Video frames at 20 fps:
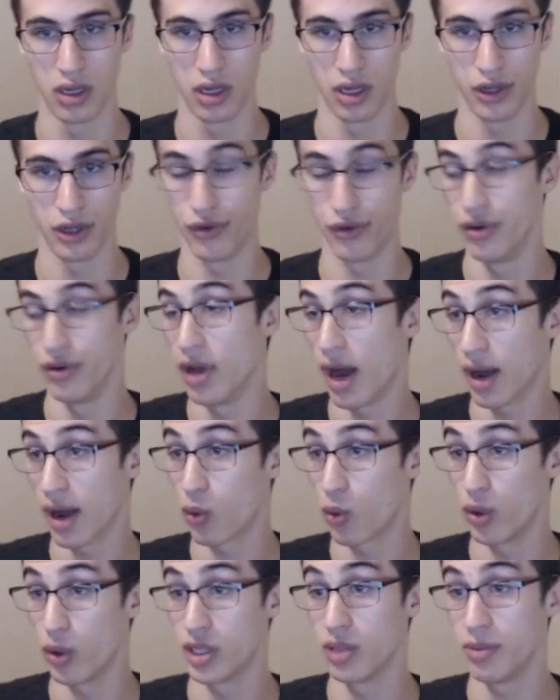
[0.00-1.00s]
you're not
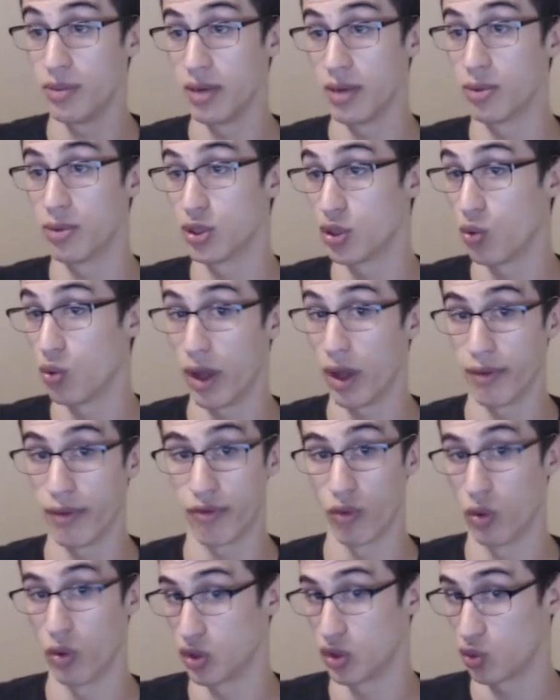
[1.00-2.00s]
going to be able to wait
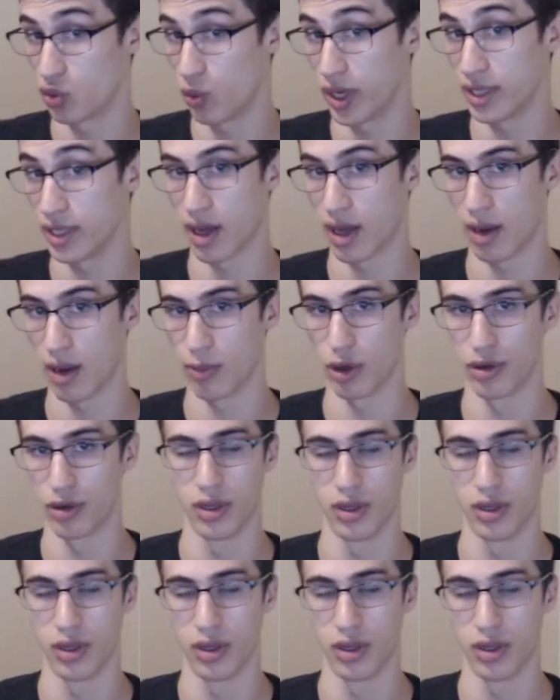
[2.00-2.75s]
for a swing timer.